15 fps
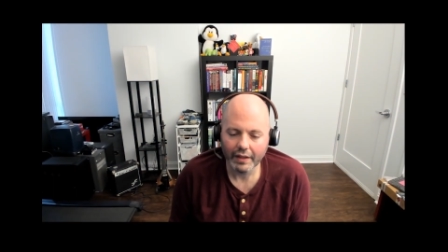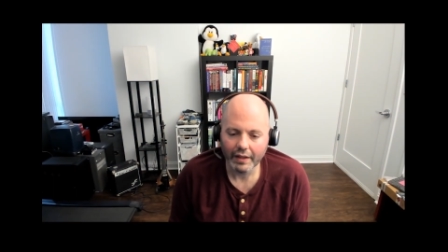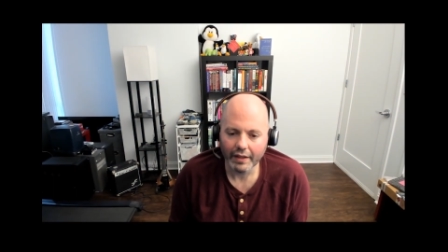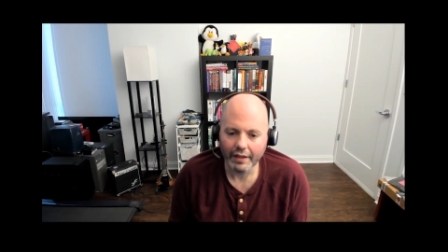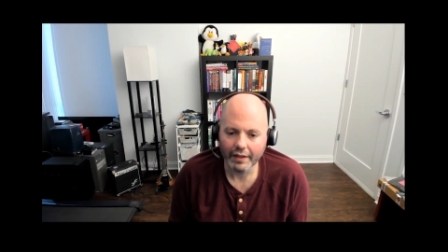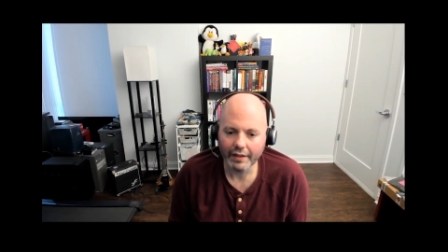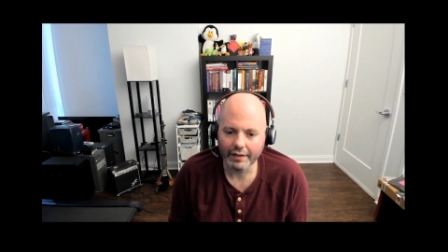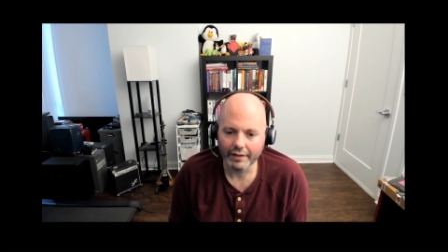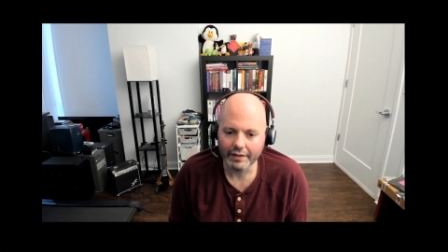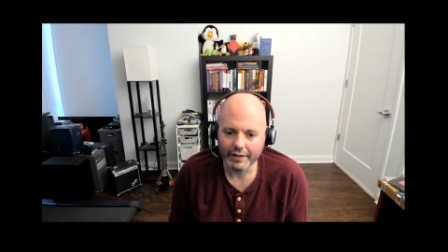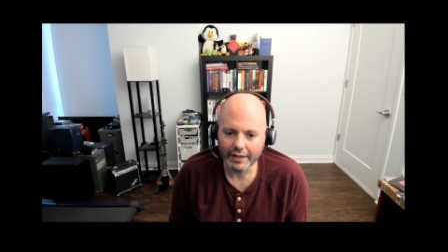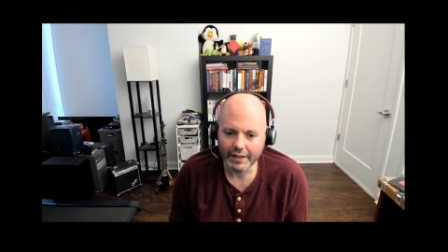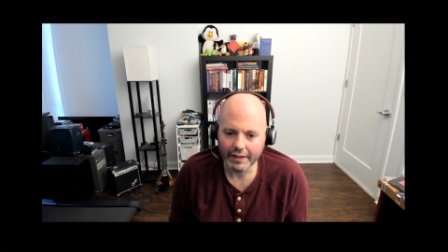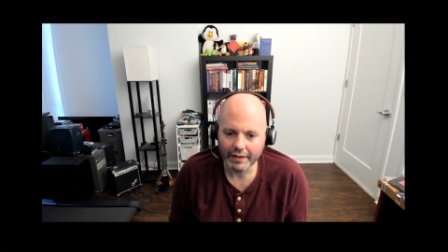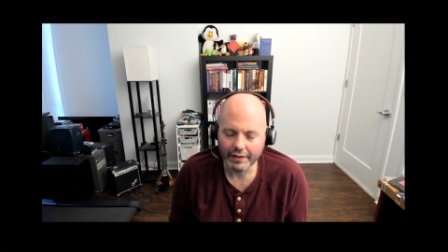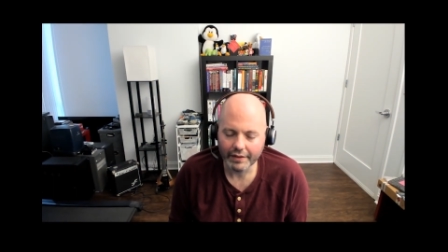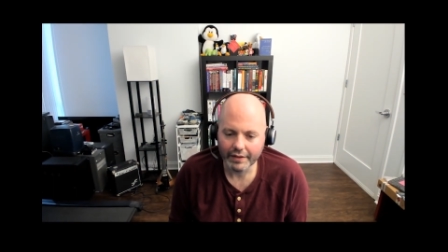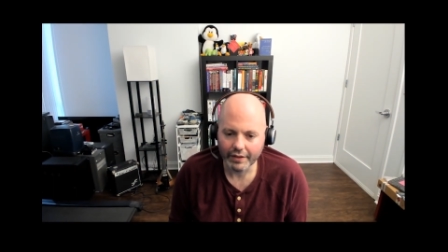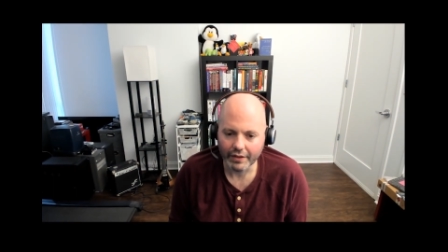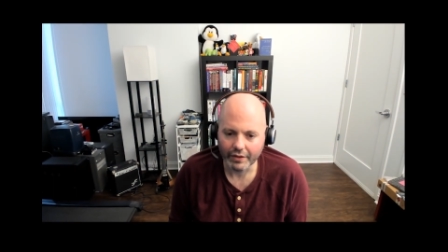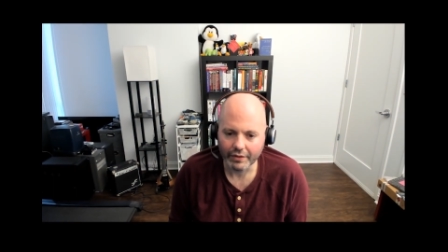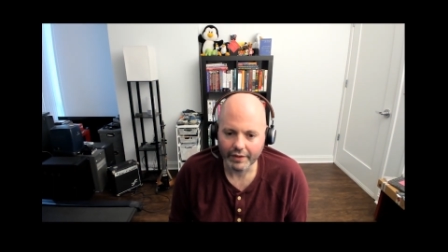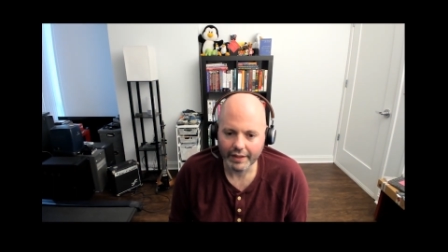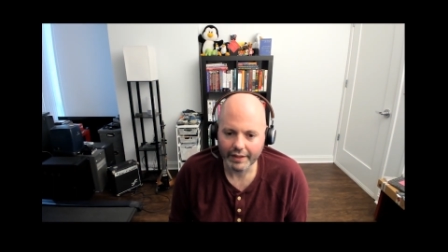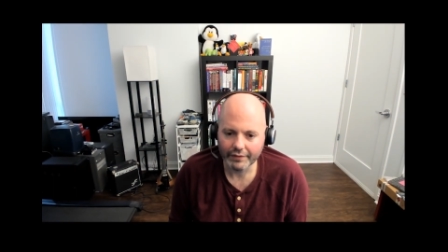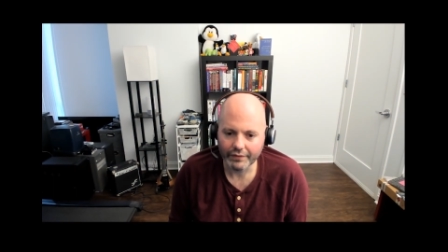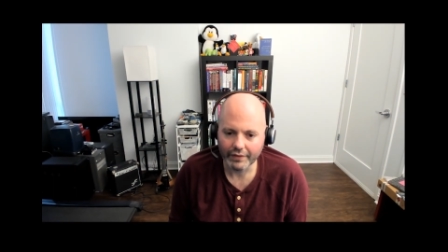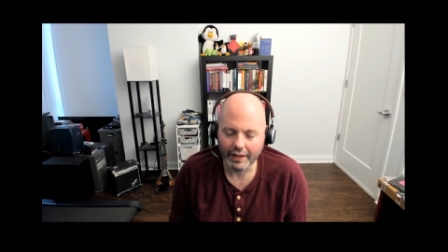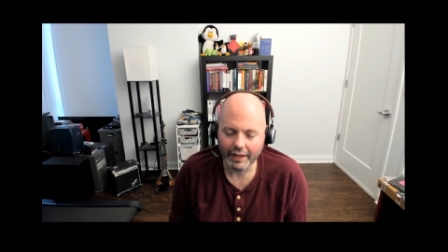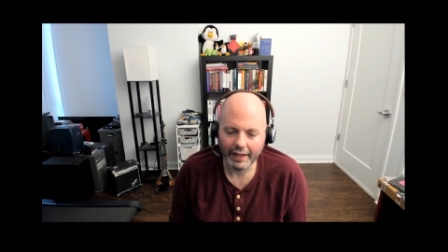I
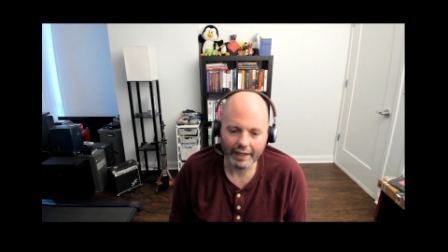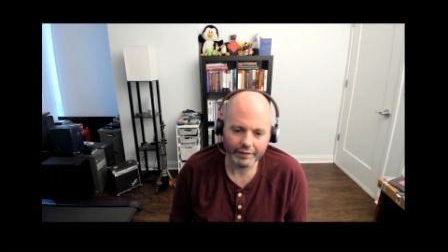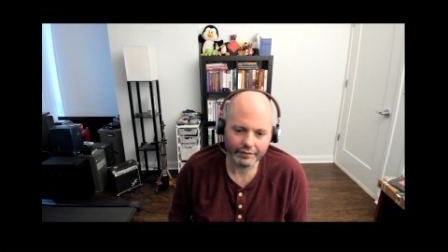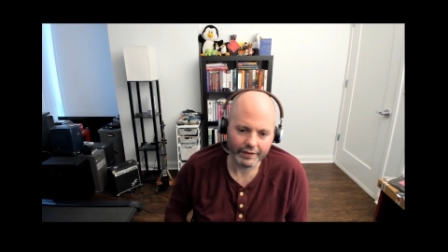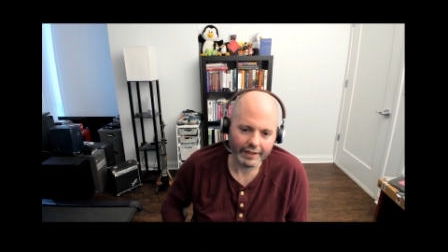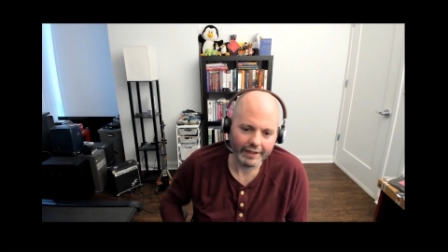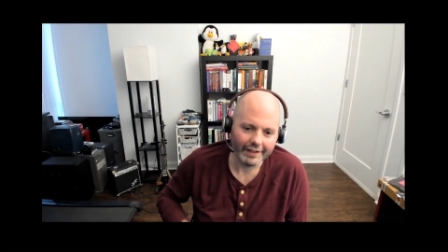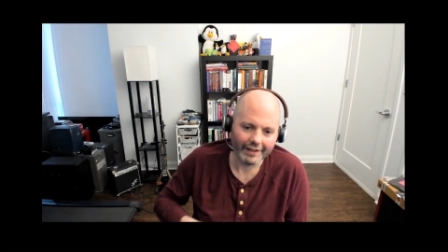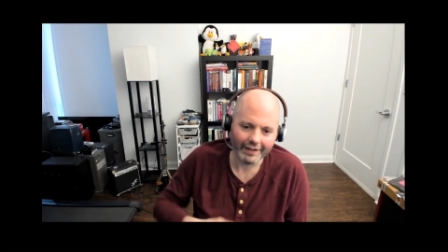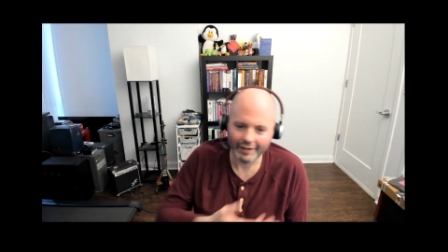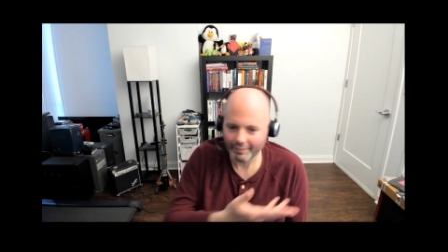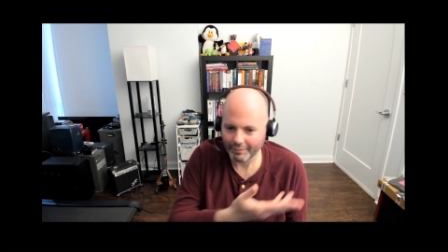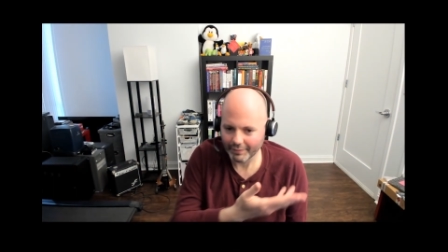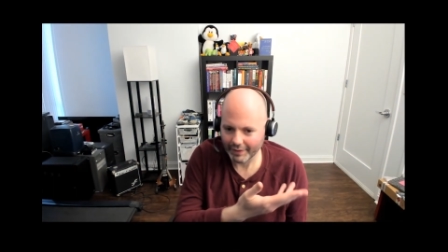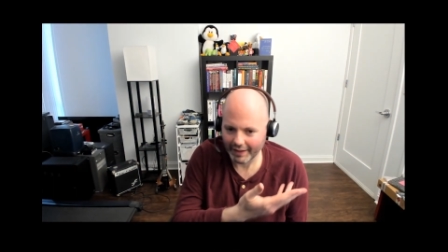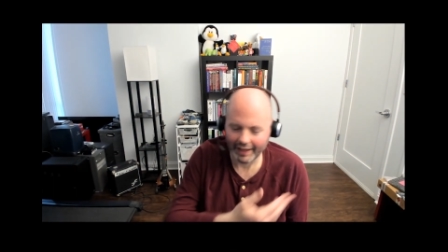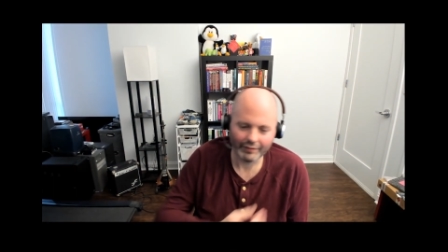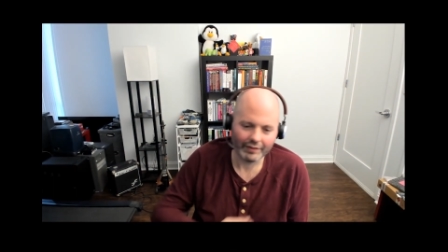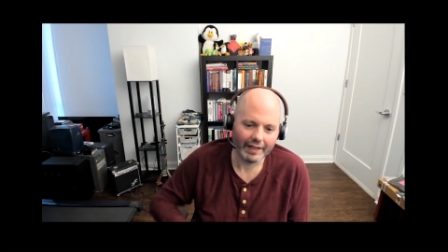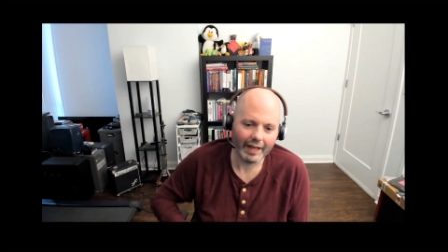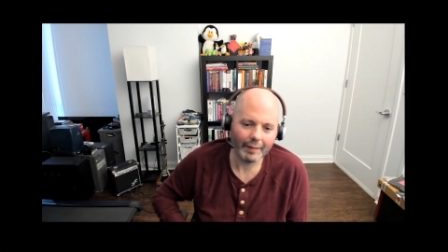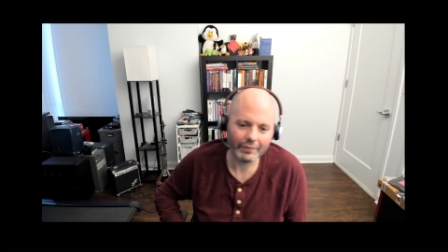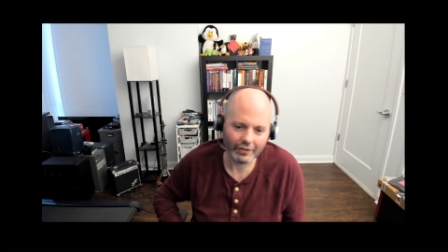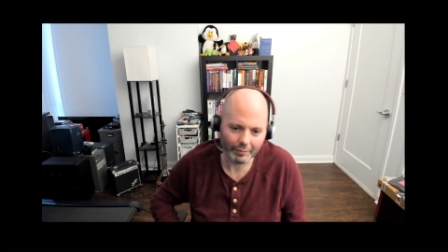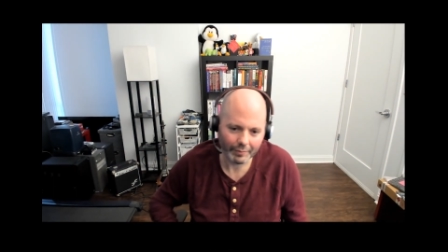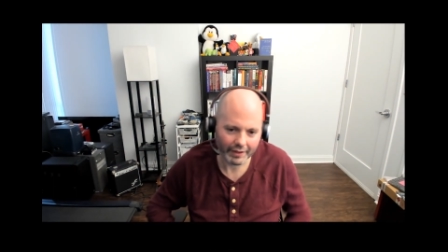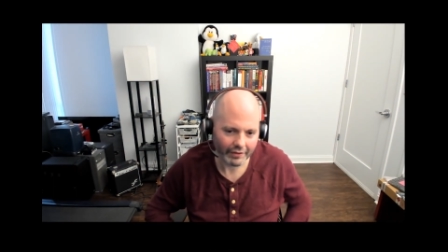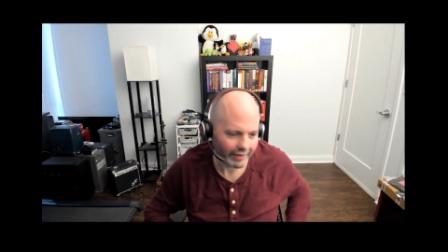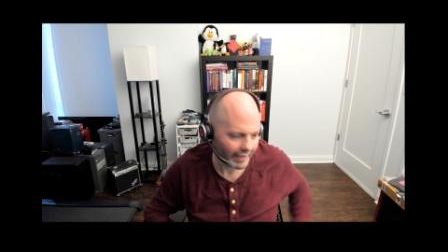have a laptop here.